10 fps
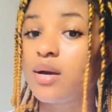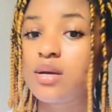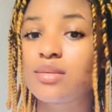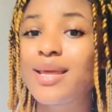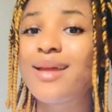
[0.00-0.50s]

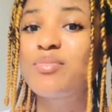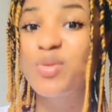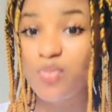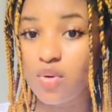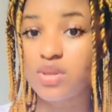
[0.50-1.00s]
Then be
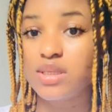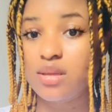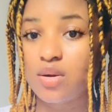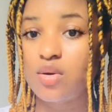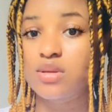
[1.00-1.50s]

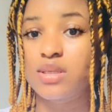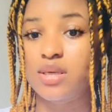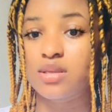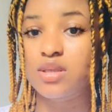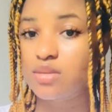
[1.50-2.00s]
posting
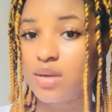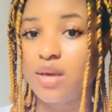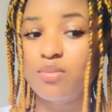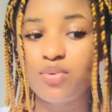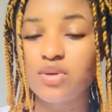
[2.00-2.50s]
contents. You
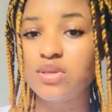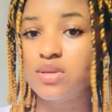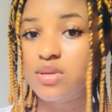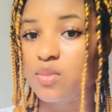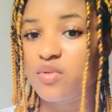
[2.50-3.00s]
can post
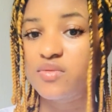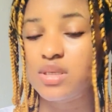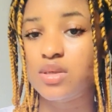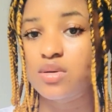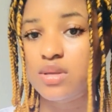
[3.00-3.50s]
some of
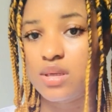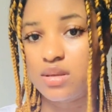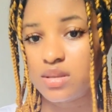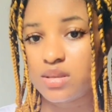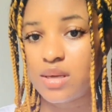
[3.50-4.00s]
these
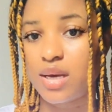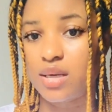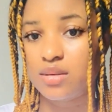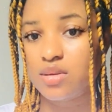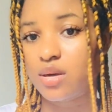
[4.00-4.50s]
contents
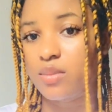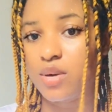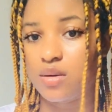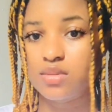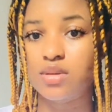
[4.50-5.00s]
I talk
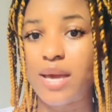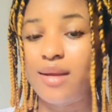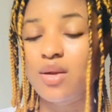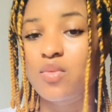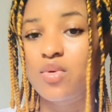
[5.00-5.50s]
about.
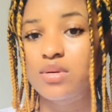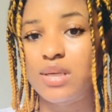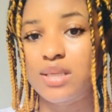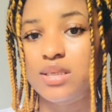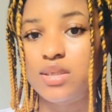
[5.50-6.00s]
Anyone
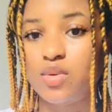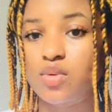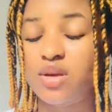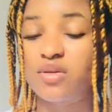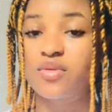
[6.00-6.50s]
that is
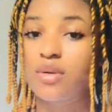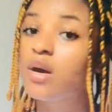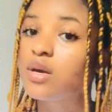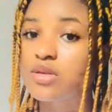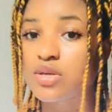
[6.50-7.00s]
okay,
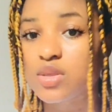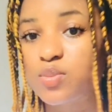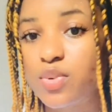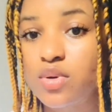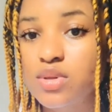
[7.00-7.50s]

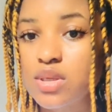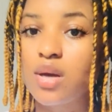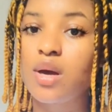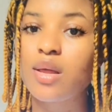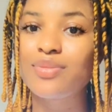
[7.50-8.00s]
just post.
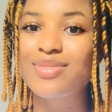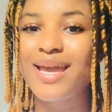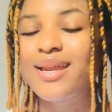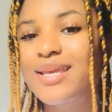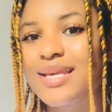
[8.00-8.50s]

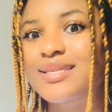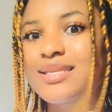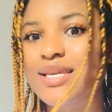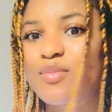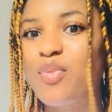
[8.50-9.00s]
Then it
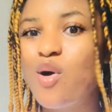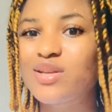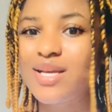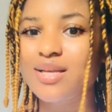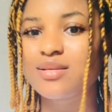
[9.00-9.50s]
is
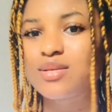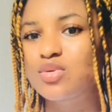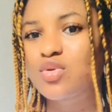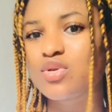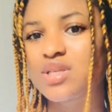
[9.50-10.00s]
important,
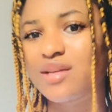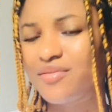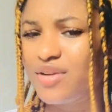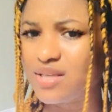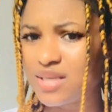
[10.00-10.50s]
those
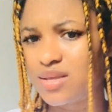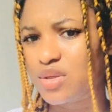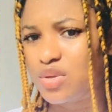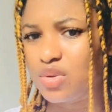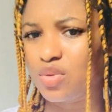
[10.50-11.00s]

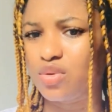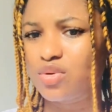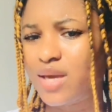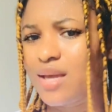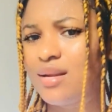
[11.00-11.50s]
influencers, you
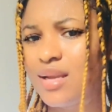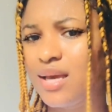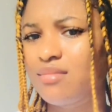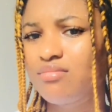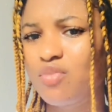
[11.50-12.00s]
can
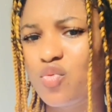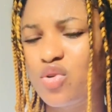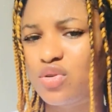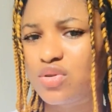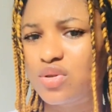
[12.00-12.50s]
learn
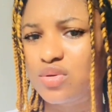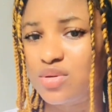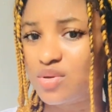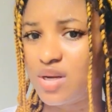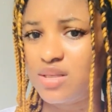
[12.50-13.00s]
one or two
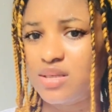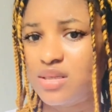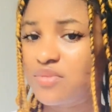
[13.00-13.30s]
strategies